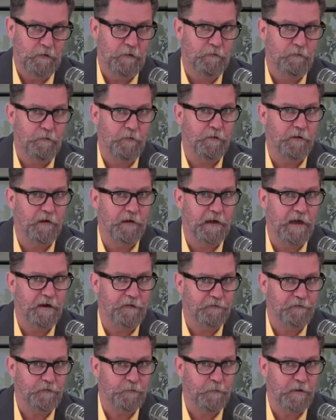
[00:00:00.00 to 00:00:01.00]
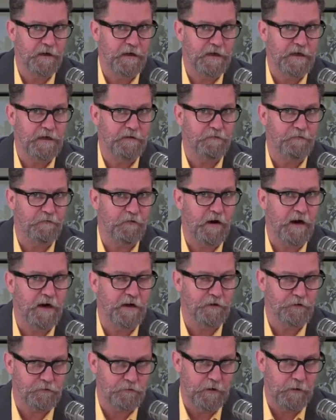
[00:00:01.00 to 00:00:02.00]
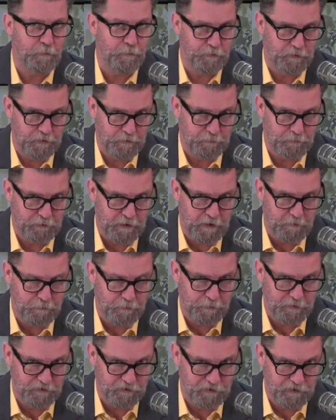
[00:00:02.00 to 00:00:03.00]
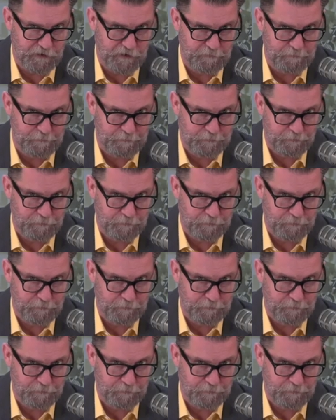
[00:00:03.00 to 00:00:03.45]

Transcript: for the left when he fried Trump with the Proud Boys shit.